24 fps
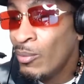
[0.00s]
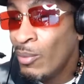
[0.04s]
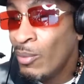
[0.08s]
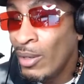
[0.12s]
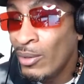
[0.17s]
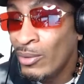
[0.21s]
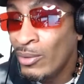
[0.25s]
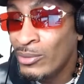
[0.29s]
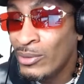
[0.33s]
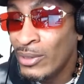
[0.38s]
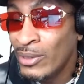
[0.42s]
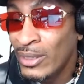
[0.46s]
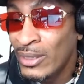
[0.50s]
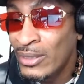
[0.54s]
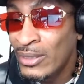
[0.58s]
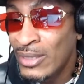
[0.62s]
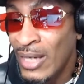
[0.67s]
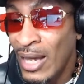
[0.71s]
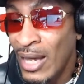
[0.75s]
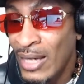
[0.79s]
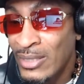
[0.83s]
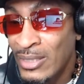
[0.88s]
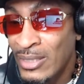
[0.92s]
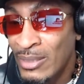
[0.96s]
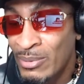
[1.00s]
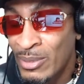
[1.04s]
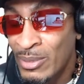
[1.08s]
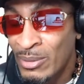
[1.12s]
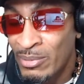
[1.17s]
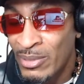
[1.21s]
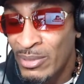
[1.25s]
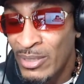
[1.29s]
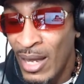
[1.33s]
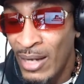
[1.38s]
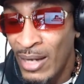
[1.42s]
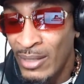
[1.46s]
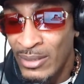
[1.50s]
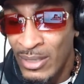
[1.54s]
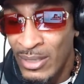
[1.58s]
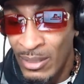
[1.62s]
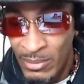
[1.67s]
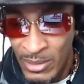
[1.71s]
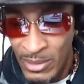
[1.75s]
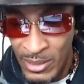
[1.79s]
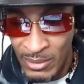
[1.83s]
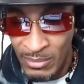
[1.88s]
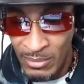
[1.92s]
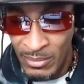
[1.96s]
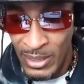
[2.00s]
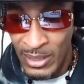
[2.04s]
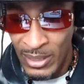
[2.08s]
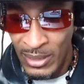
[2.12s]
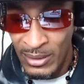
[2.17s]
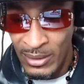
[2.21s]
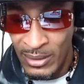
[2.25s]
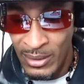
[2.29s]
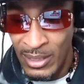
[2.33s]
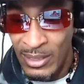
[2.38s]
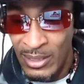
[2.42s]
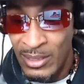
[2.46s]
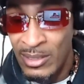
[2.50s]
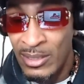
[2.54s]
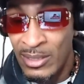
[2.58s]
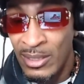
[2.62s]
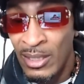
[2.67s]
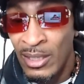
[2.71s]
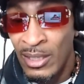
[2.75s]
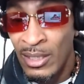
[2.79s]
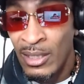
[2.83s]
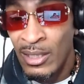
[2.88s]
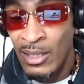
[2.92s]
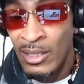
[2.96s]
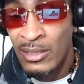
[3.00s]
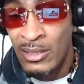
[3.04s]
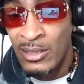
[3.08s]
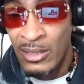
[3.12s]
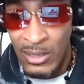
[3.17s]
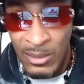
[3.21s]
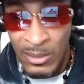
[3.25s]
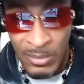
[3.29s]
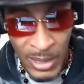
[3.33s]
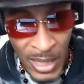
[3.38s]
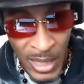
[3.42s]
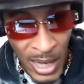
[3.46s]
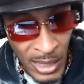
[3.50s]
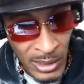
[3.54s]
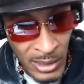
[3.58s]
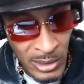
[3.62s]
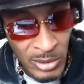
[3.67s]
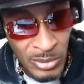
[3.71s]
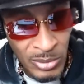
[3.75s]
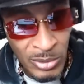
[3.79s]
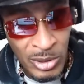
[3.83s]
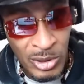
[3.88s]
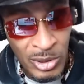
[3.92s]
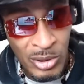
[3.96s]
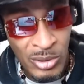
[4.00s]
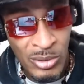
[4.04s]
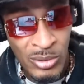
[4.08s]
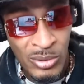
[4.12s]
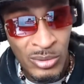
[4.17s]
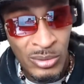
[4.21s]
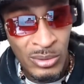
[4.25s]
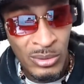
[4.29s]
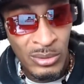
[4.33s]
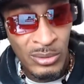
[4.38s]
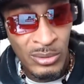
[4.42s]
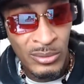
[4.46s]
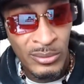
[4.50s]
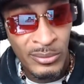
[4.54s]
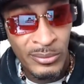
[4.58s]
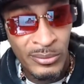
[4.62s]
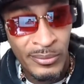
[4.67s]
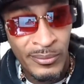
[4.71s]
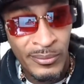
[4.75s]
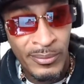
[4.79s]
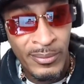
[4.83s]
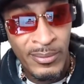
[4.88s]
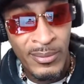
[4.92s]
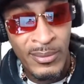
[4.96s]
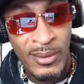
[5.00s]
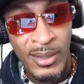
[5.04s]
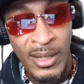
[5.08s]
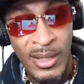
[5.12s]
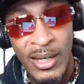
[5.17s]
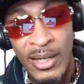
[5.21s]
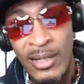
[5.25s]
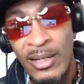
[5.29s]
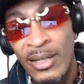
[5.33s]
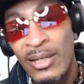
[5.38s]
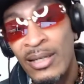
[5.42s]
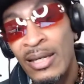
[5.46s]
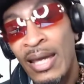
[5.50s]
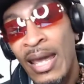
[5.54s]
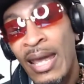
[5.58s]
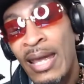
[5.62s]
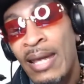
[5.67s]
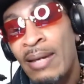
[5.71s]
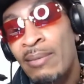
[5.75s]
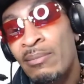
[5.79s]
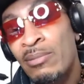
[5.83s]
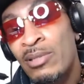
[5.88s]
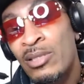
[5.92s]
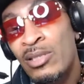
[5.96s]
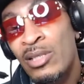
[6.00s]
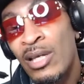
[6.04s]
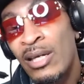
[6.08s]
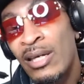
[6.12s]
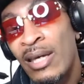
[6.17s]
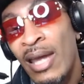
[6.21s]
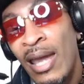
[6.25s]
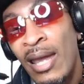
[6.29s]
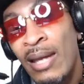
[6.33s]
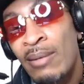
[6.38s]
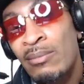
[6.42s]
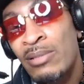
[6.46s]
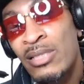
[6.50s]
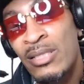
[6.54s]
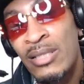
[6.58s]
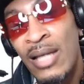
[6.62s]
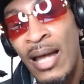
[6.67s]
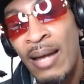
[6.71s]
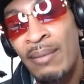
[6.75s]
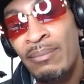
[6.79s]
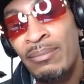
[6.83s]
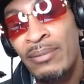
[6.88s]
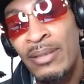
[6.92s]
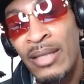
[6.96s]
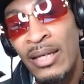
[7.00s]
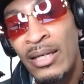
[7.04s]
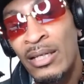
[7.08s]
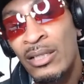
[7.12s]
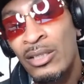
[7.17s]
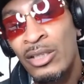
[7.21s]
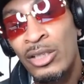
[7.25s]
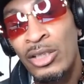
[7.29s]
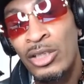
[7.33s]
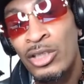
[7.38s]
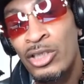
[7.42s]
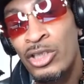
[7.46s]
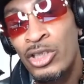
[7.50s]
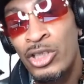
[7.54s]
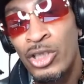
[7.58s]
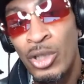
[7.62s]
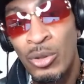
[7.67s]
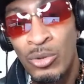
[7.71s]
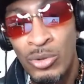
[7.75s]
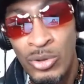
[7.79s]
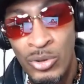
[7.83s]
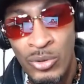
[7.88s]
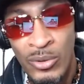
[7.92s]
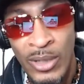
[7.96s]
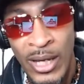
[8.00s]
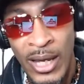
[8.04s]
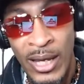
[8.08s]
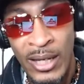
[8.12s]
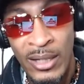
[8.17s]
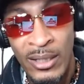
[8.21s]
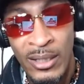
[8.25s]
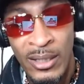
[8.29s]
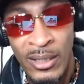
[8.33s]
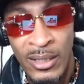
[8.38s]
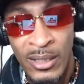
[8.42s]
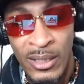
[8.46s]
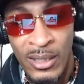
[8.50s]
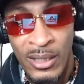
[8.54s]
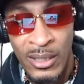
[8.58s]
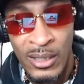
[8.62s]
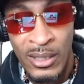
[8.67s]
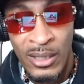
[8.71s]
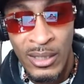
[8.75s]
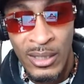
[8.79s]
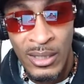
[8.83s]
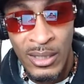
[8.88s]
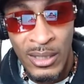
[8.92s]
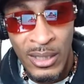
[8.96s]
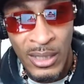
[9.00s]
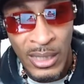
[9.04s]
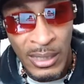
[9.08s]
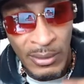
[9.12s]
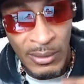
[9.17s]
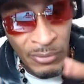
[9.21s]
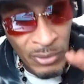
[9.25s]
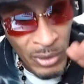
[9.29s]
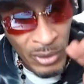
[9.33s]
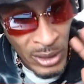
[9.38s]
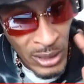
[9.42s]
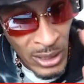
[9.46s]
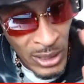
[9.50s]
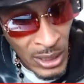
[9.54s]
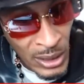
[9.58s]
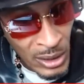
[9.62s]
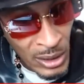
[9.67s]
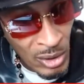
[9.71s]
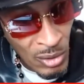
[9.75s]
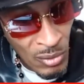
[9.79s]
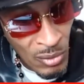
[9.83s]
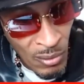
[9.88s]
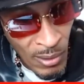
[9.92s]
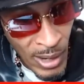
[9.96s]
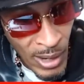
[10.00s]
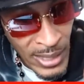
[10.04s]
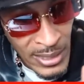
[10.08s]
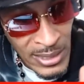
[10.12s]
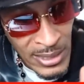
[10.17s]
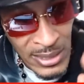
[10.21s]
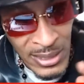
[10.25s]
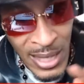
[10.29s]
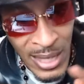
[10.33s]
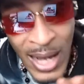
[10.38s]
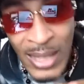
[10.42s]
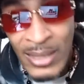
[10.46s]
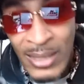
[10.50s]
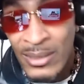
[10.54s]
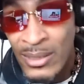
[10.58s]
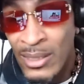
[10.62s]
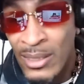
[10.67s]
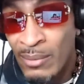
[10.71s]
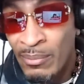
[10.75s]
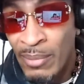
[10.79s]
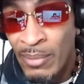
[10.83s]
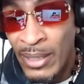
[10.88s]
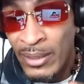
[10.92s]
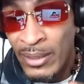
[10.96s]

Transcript: don't niggas gossip some stock tips to me? Because to be honest with you, in the GameStop thing could have showed you that if you get the right stock tip